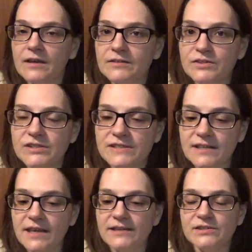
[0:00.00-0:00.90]
Just in
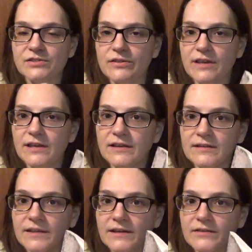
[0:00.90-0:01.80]
case you're thinking
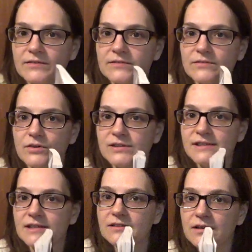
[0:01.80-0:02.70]
that it looks
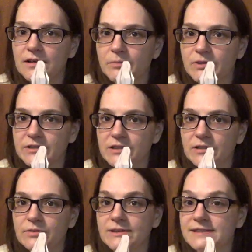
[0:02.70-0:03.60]
like a long book to
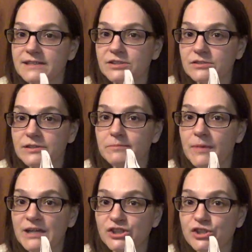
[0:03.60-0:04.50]
you, it's actually
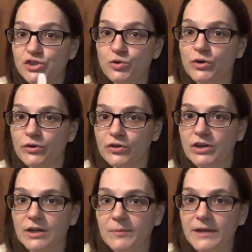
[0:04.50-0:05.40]
much shorter than
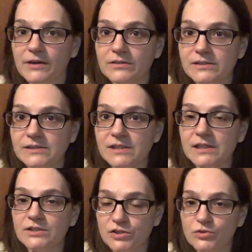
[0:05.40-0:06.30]
it appears
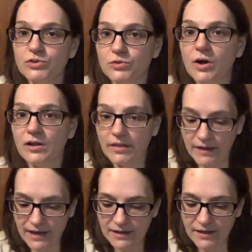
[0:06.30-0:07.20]
due to all of the
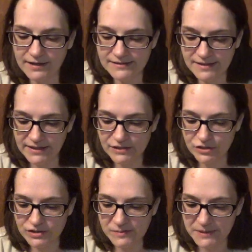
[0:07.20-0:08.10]
headlines and
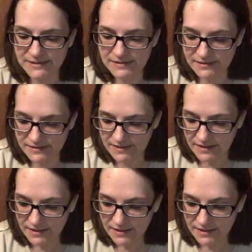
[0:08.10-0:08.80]
extra spaces.